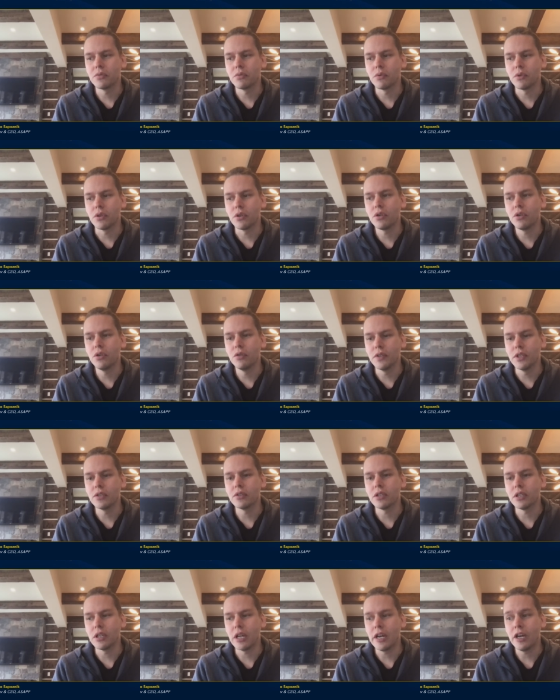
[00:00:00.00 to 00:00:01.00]
with humans
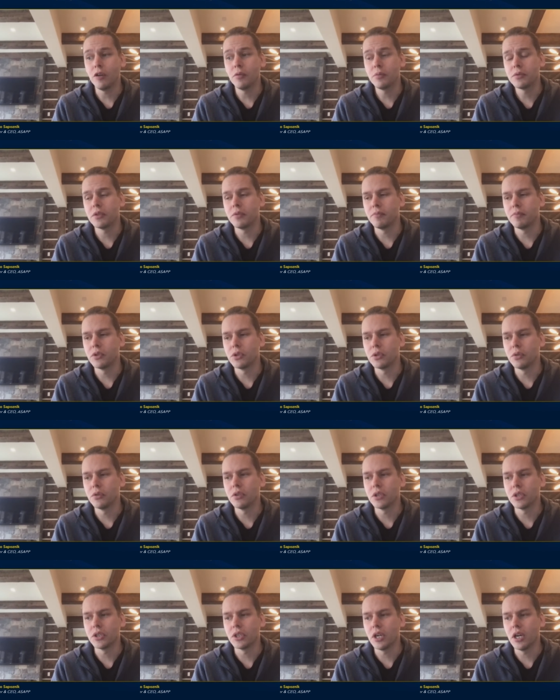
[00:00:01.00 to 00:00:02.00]
and helps them do
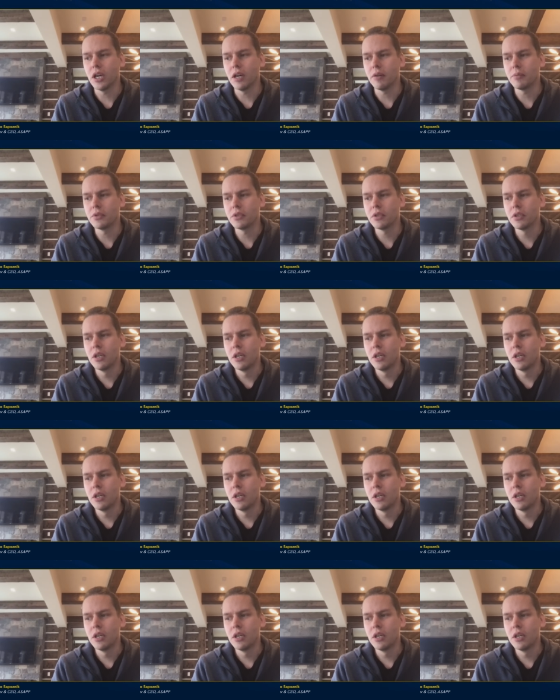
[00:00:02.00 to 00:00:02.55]
their jobs